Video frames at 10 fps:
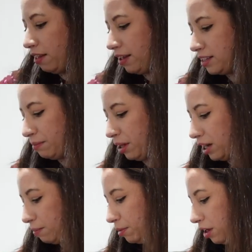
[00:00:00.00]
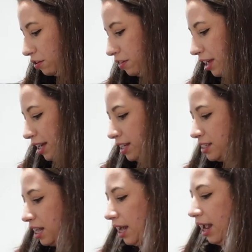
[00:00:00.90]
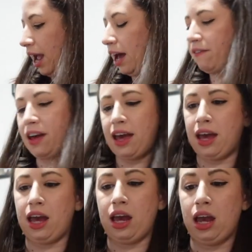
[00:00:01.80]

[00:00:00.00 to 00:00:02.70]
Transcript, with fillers: And then they sent me a couple other things. I have a